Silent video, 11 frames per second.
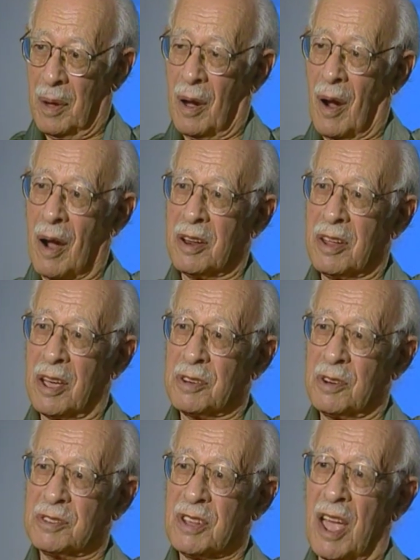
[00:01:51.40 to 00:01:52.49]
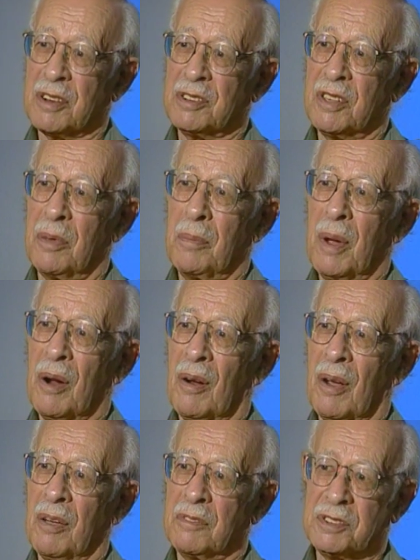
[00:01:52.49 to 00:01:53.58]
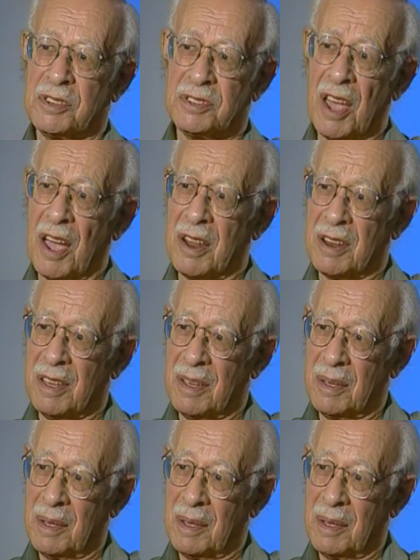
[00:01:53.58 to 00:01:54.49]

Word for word: Architecture is actually the mirror of society.